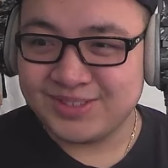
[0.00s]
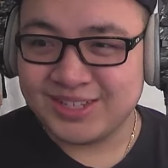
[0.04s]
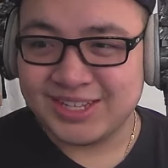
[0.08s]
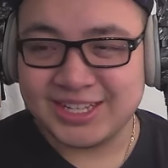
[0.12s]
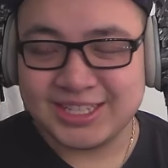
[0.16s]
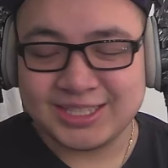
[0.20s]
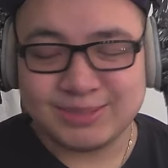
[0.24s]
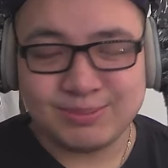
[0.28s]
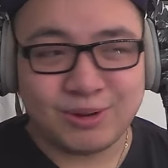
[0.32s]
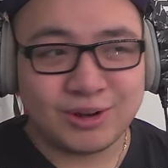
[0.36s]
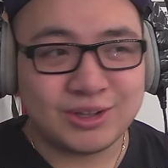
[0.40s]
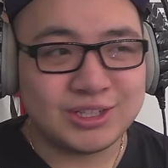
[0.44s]

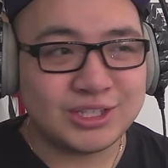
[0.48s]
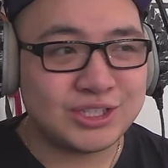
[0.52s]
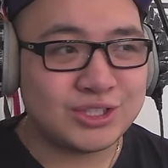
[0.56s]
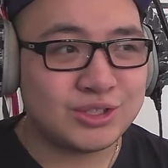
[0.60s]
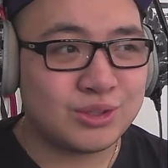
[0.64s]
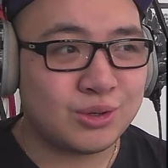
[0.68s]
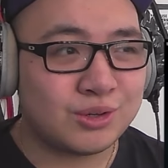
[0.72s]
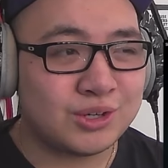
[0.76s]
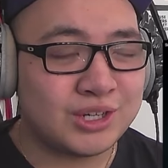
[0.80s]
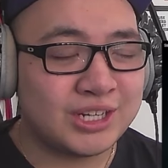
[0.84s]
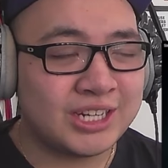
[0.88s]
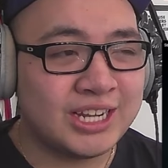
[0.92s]
it's part of the
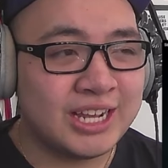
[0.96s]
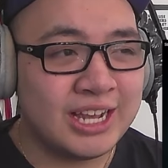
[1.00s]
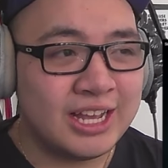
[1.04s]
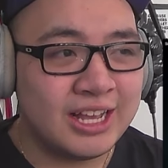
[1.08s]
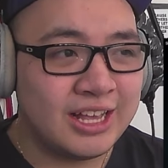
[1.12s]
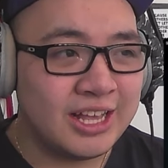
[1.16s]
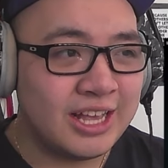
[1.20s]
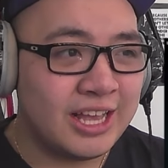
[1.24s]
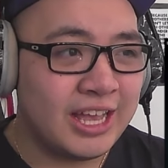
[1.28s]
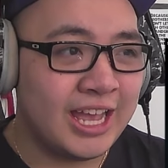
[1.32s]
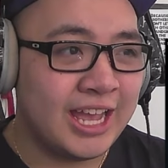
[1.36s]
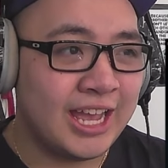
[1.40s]
story,
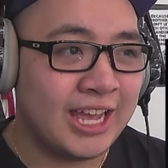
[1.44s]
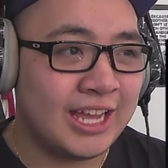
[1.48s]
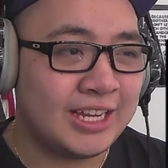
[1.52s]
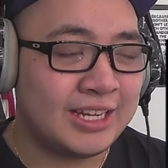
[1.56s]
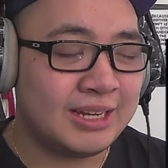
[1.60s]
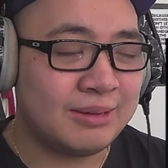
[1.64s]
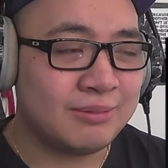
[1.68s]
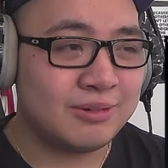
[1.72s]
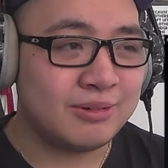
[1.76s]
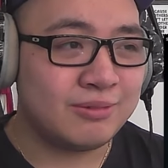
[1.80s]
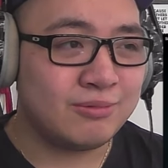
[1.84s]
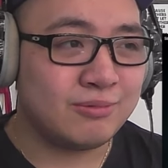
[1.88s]
and
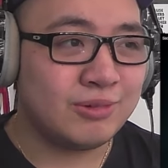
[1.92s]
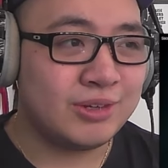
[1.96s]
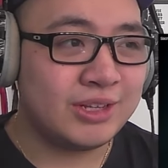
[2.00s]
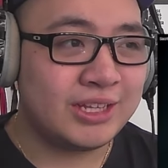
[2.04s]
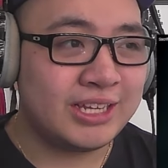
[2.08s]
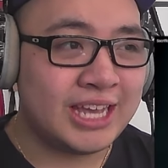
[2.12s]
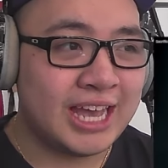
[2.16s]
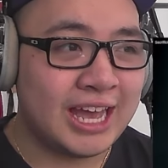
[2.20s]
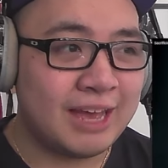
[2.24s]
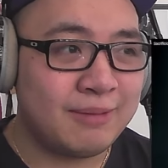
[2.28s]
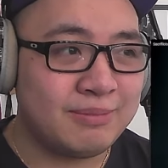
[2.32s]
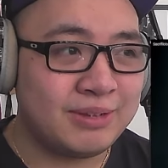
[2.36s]
I'm really
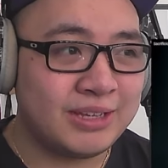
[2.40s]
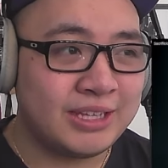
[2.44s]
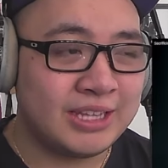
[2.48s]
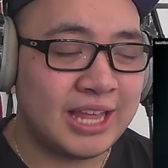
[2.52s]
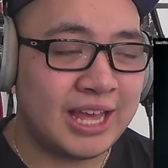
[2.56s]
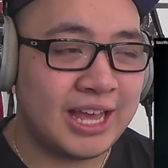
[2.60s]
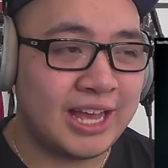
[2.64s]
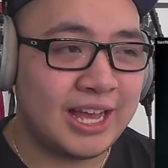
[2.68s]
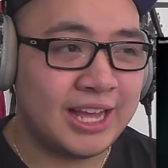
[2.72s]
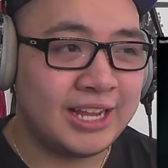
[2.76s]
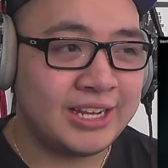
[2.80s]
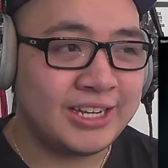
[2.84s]
happy
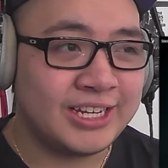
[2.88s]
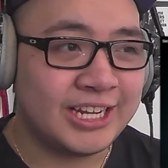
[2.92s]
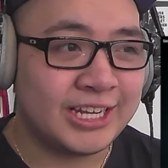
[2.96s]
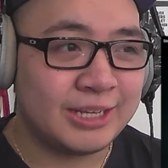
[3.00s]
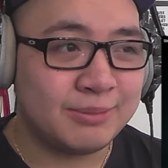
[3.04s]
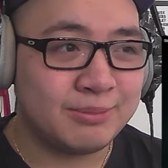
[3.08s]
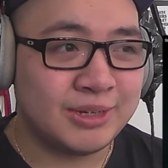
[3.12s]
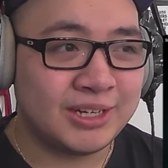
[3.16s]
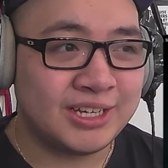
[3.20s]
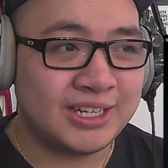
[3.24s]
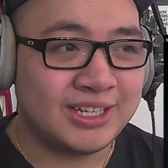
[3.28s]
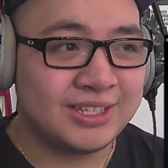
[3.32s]
that
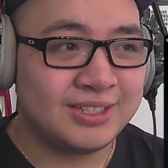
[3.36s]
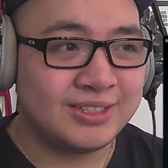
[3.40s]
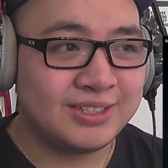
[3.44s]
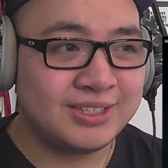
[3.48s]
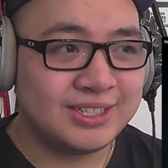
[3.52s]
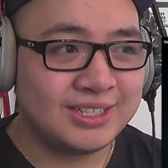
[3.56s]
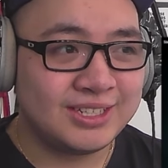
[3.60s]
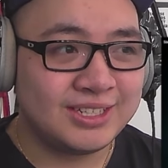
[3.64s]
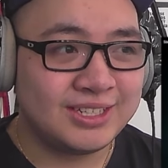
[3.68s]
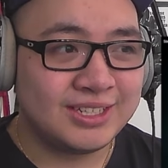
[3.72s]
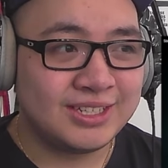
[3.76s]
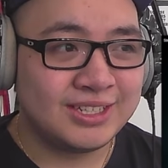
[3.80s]
Enygma
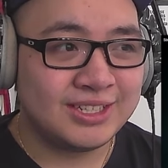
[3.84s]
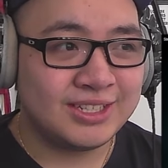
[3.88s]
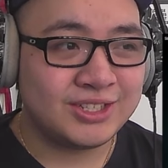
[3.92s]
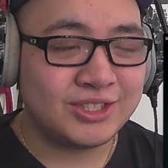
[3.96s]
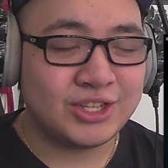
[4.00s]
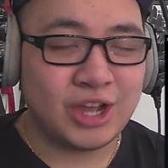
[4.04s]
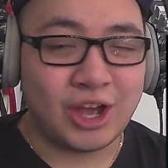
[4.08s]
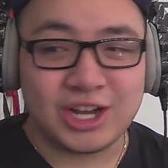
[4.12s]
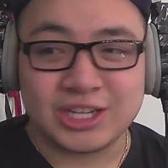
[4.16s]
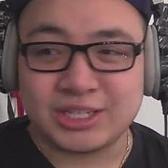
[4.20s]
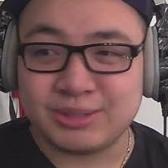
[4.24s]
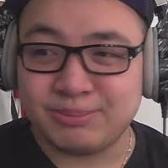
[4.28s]

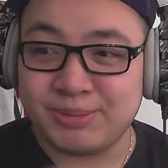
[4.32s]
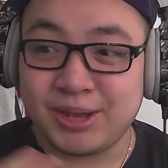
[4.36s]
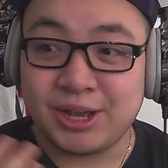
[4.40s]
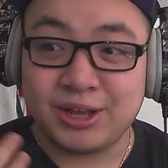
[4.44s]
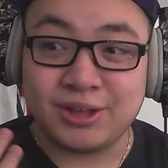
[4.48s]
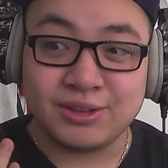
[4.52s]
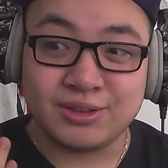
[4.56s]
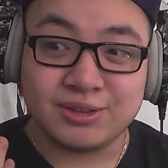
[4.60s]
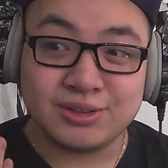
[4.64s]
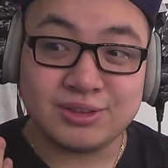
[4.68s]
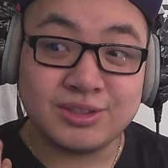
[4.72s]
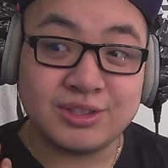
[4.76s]
talked
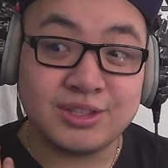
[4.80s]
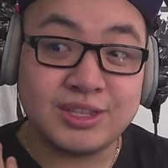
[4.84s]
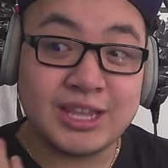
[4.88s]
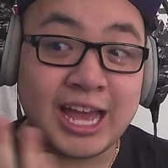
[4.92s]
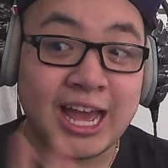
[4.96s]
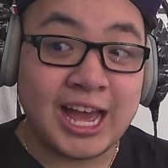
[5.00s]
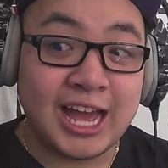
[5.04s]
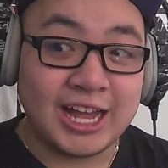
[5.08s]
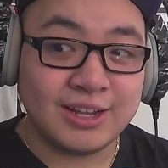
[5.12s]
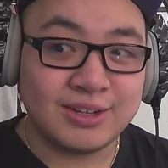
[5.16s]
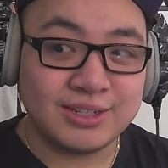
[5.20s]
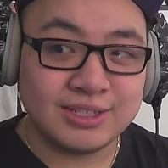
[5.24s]
about
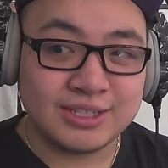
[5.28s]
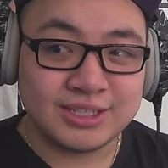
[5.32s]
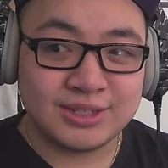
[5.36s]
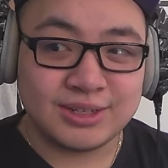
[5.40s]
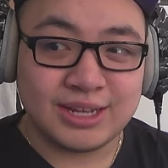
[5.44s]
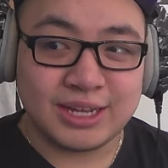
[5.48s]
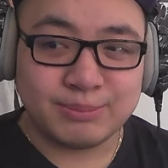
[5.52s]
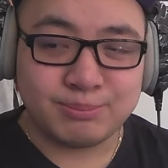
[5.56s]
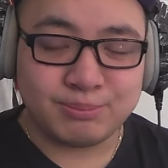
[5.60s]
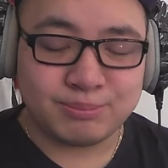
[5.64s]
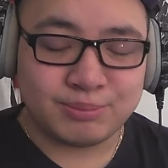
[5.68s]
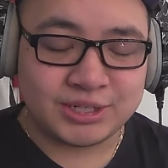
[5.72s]
that
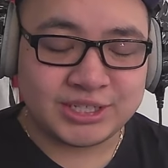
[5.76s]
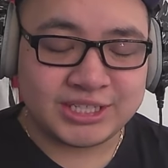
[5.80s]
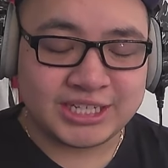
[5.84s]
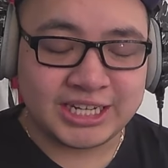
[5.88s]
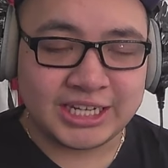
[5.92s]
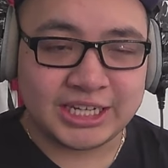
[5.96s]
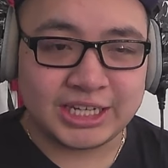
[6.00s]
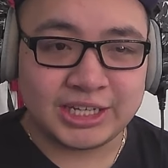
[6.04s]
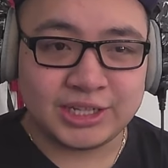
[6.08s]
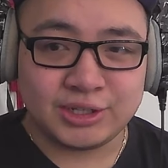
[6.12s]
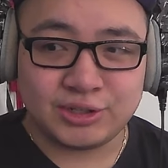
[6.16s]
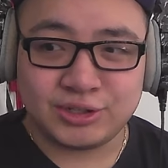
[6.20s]

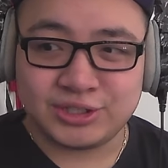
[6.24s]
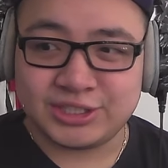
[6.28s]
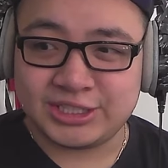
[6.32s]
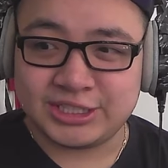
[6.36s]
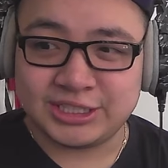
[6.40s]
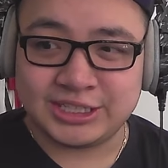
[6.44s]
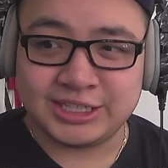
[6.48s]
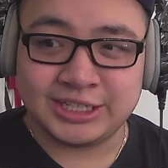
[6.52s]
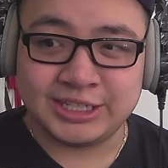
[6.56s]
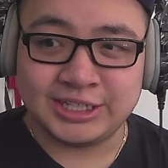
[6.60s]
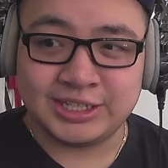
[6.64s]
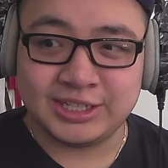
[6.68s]
particular
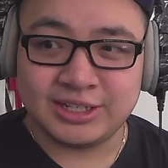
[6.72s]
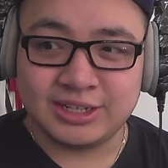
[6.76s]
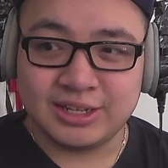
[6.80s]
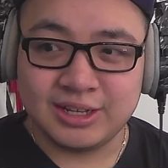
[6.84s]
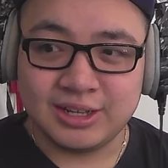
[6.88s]
scene.